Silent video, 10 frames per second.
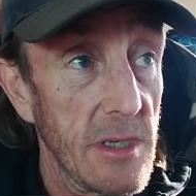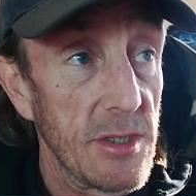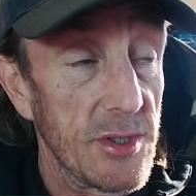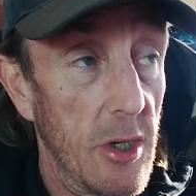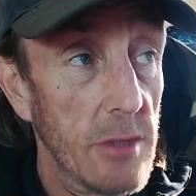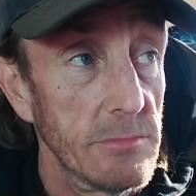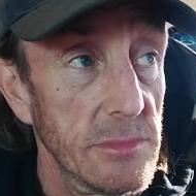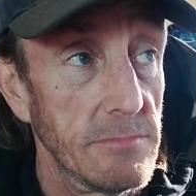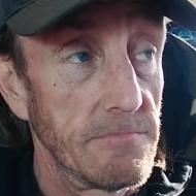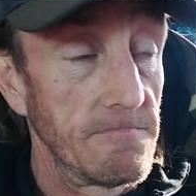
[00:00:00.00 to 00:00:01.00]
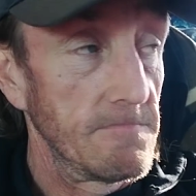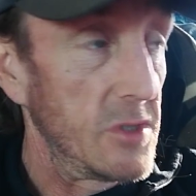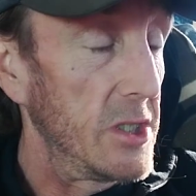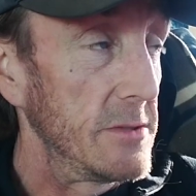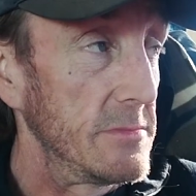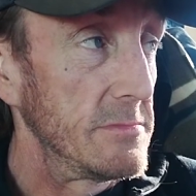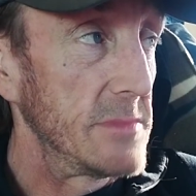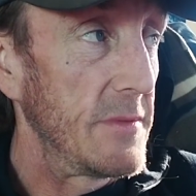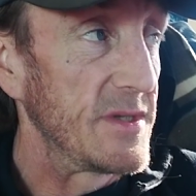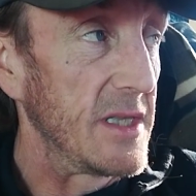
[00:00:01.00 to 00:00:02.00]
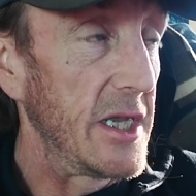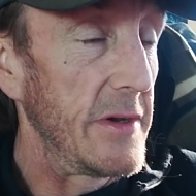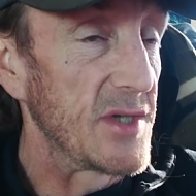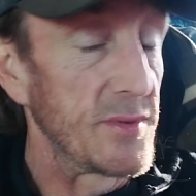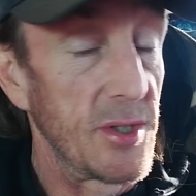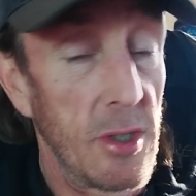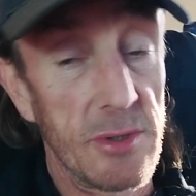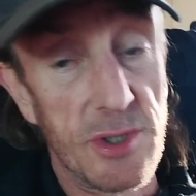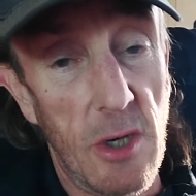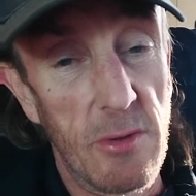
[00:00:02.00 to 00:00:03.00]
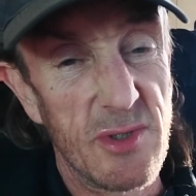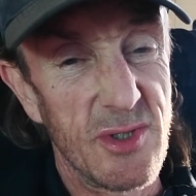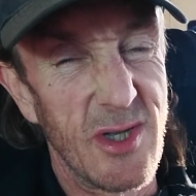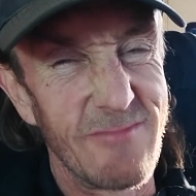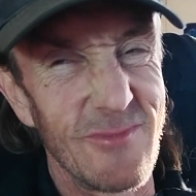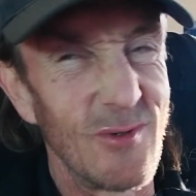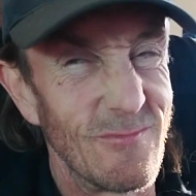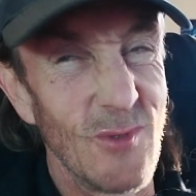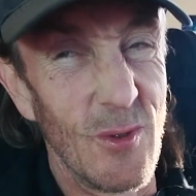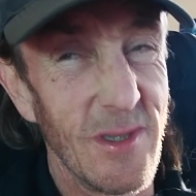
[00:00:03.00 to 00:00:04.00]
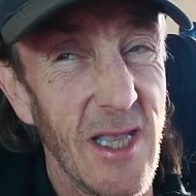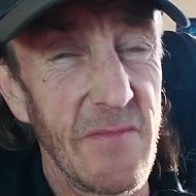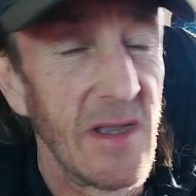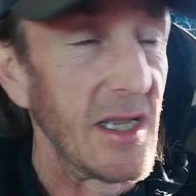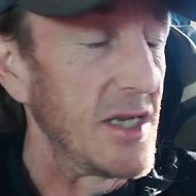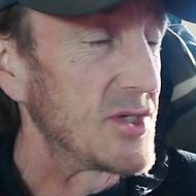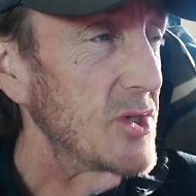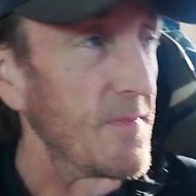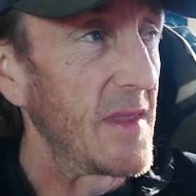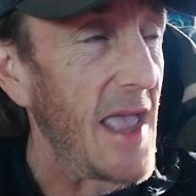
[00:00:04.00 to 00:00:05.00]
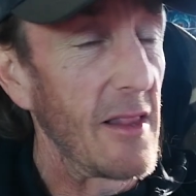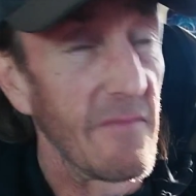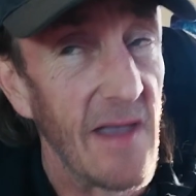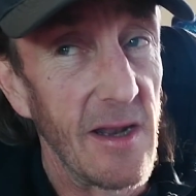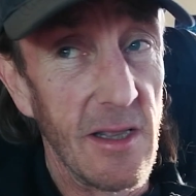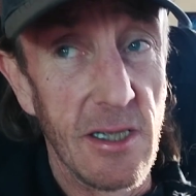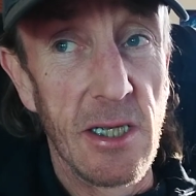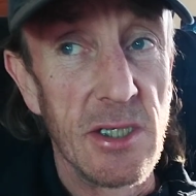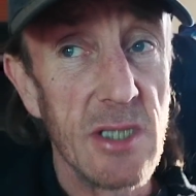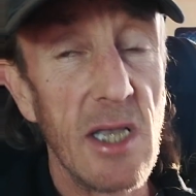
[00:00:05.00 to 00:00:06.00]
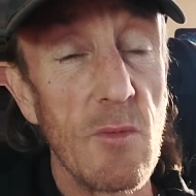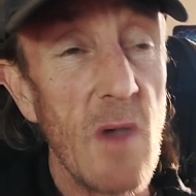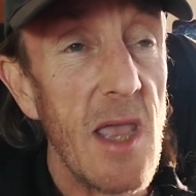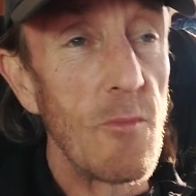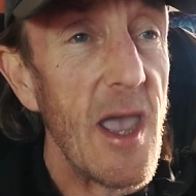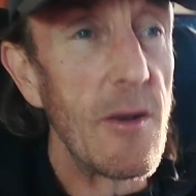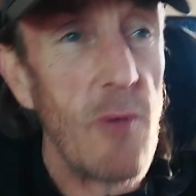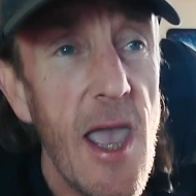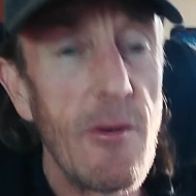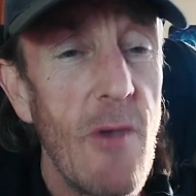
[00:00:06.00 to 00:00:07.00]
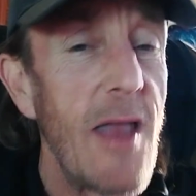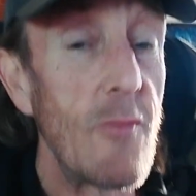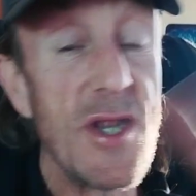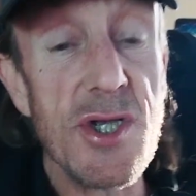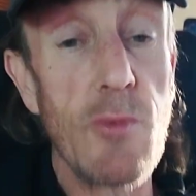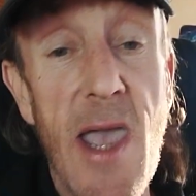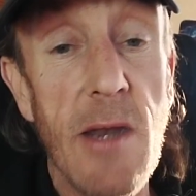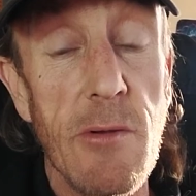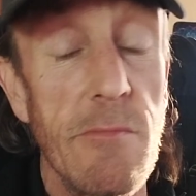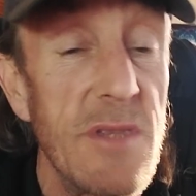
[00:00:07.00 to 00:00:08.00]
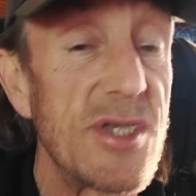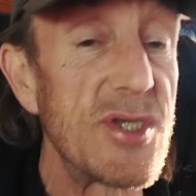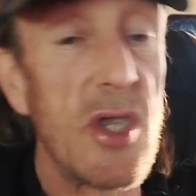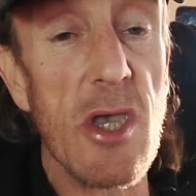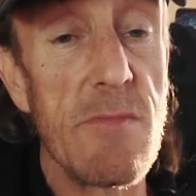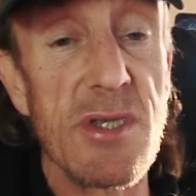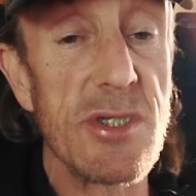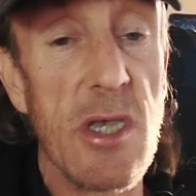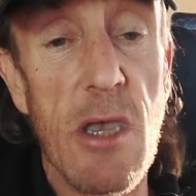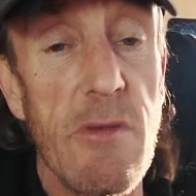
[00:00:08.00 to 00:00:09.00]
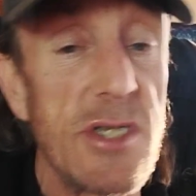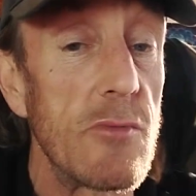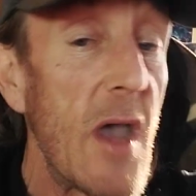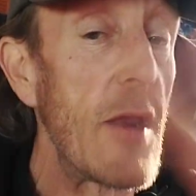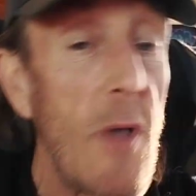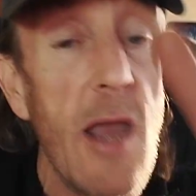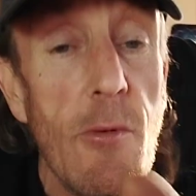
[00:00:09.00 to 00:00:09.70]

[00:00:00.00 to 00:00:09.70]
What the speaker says: at the time. Right. It was hilarious when the doctor told us, because like, we were leaving and he stopped the elevator. Like, wait, Richard, wait. Mrs. Kerr, Richard, wait.